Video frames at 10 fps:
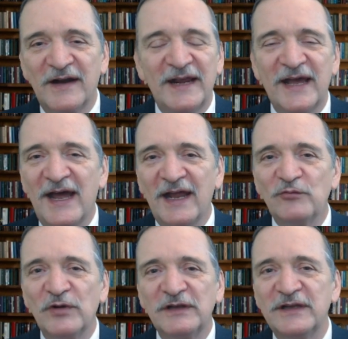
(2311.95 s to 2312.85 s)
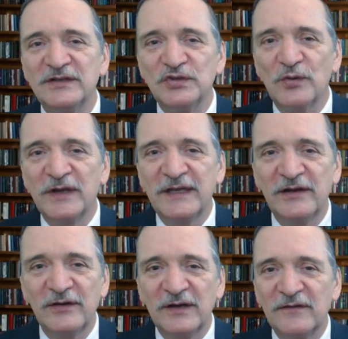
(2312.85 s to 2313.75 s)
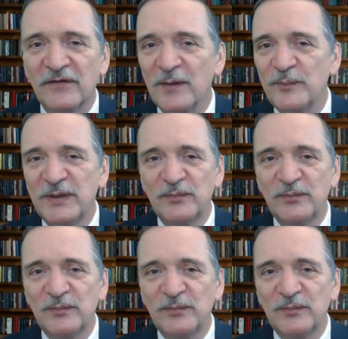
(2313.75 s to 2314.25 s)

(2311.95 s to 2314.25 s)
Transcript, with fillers: And I, I really enjoy hearing from